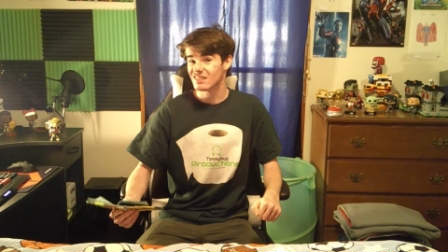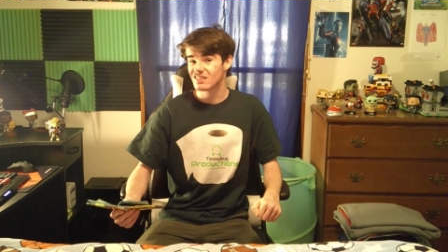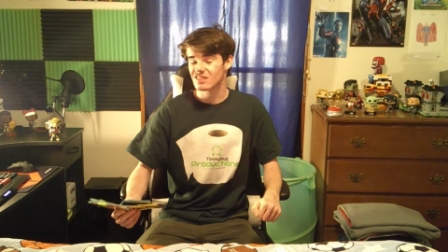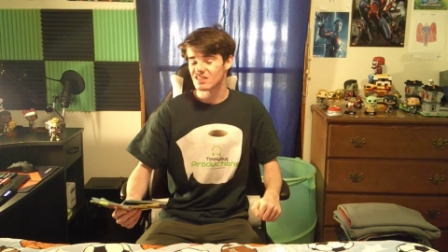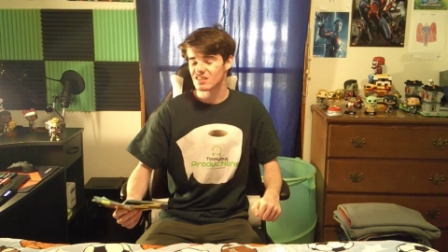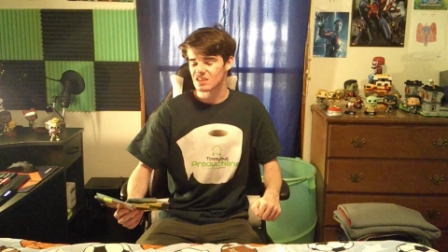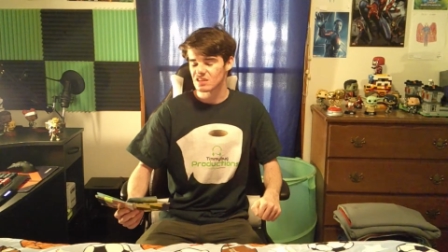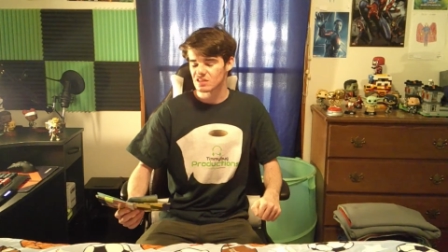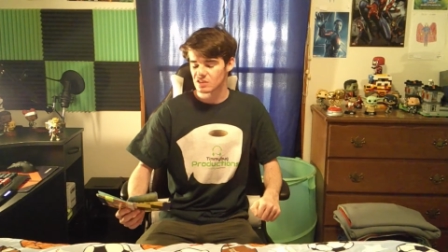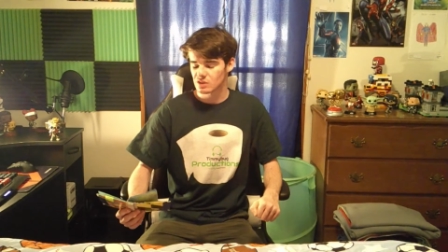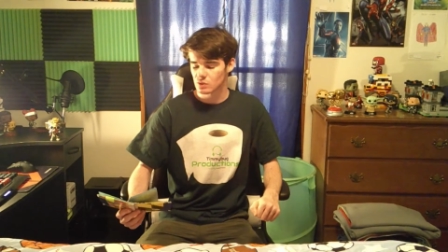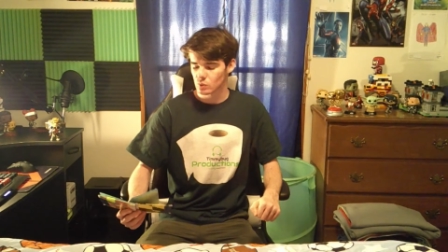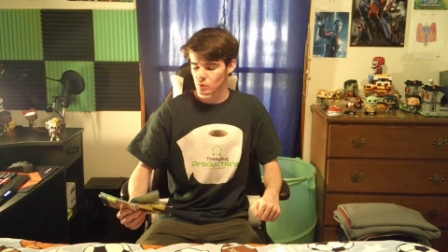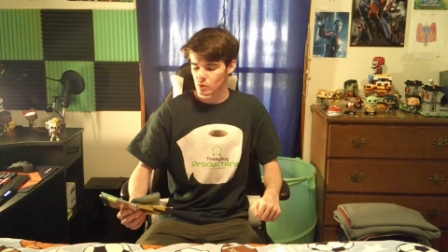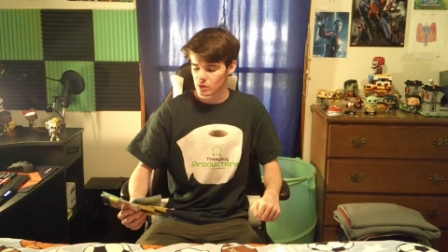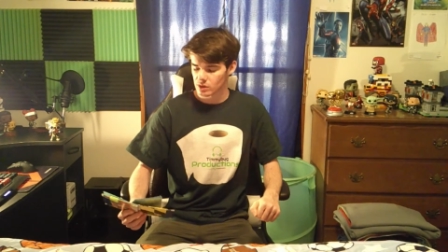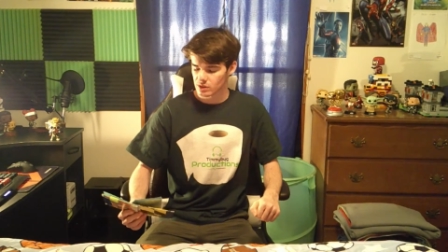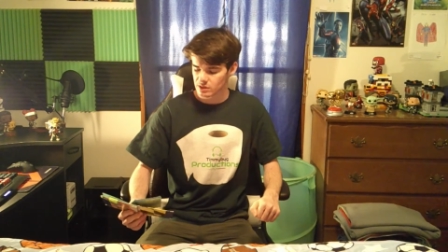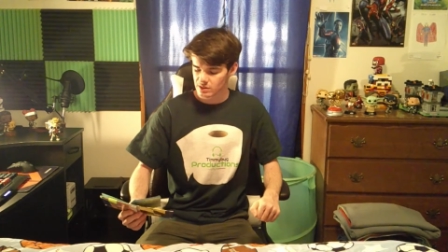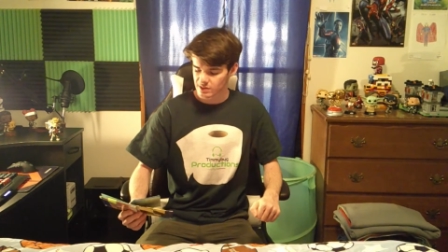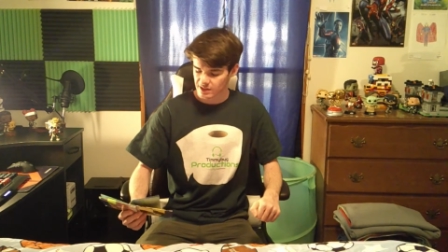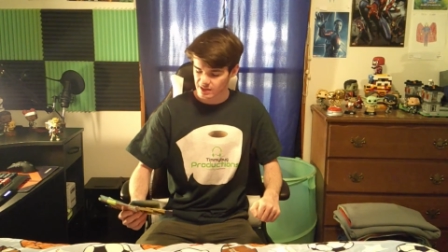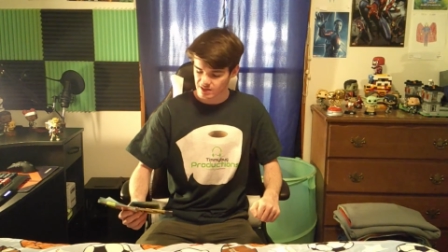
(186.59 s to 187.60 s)
Season
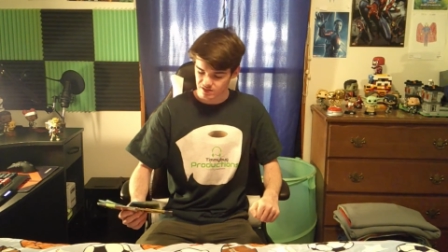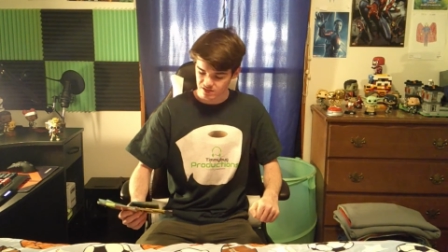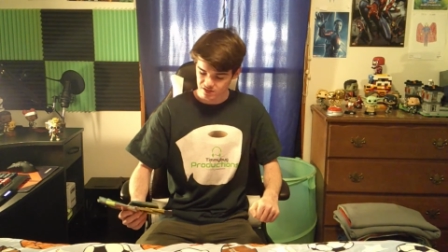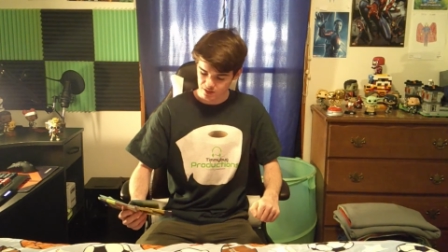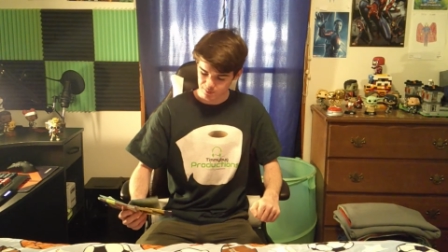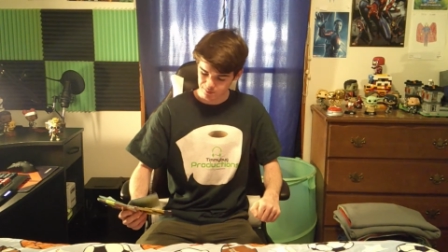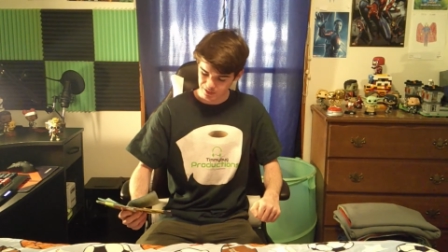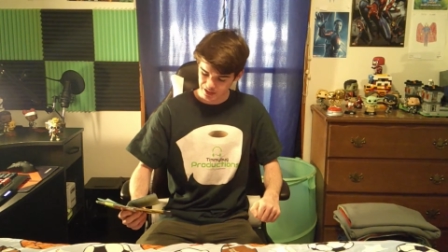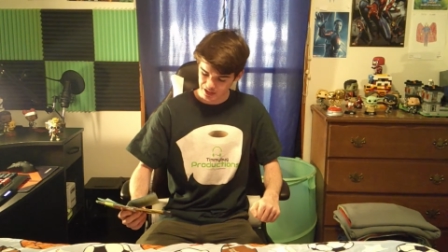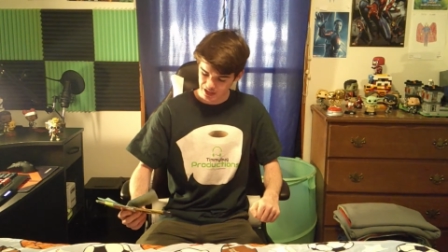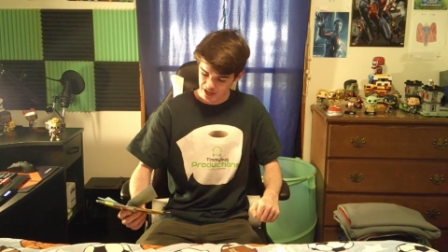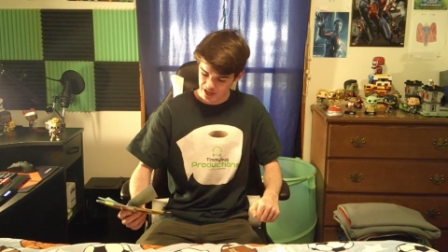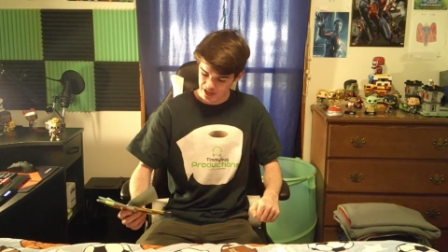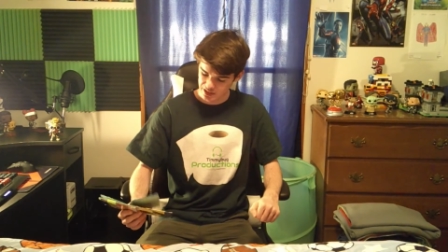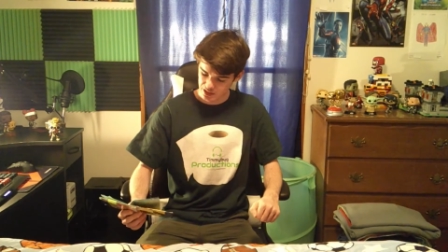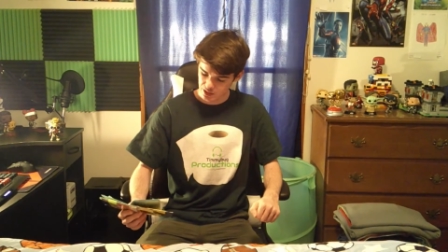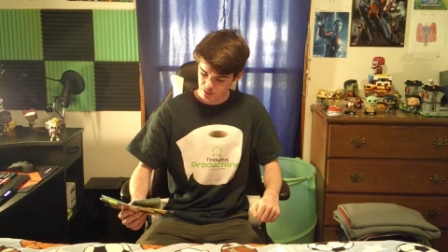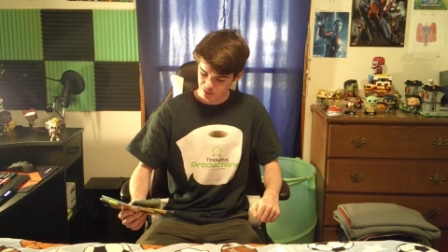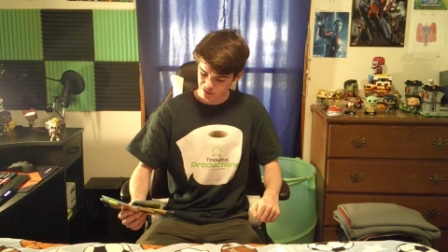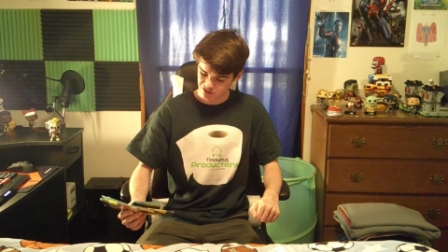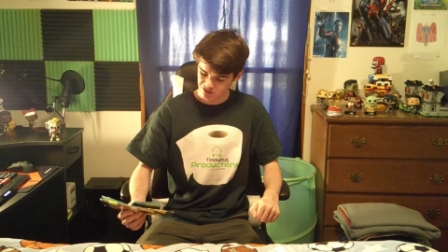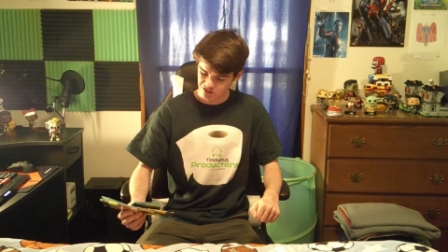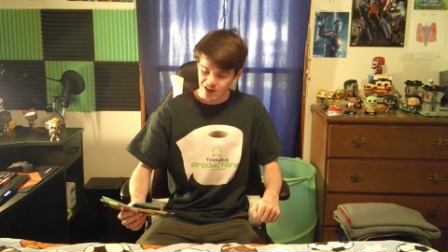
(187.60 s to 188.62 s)
one. That's something I
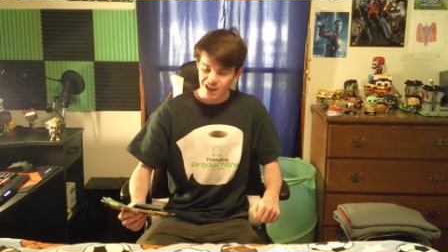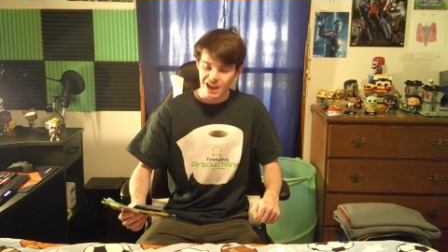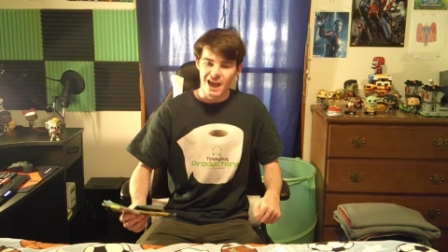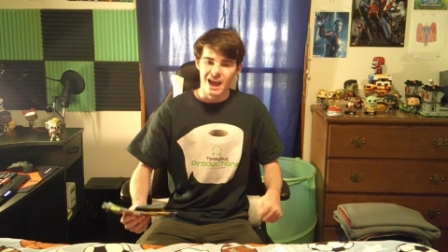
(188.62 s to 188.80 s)
noticed.